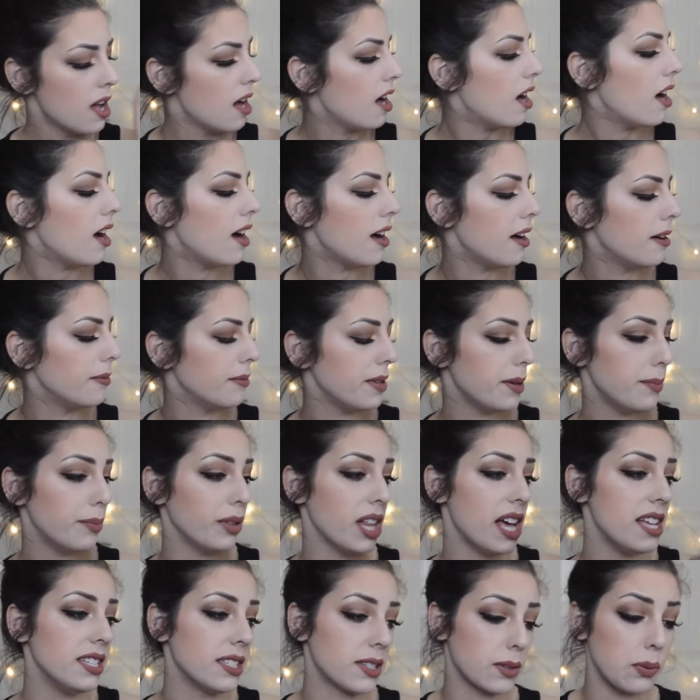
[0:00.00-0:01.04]
Um, it
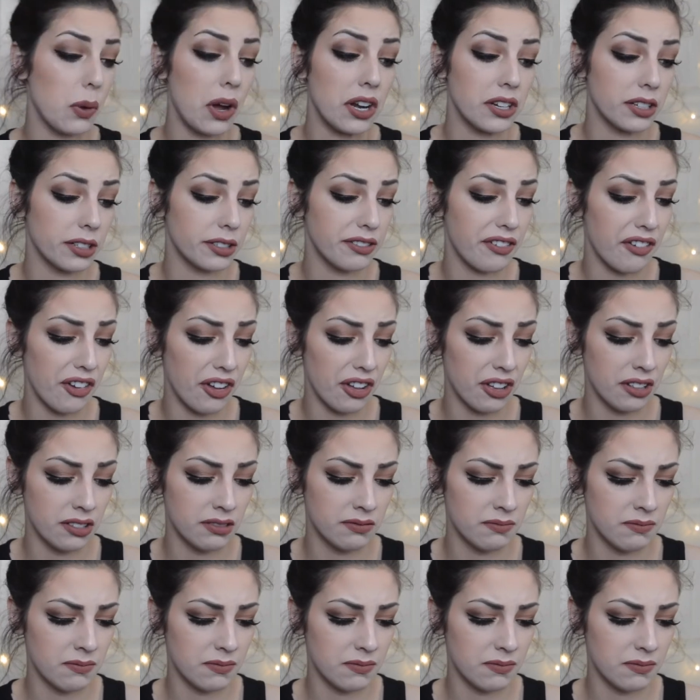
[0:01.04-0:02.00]
blends wonderful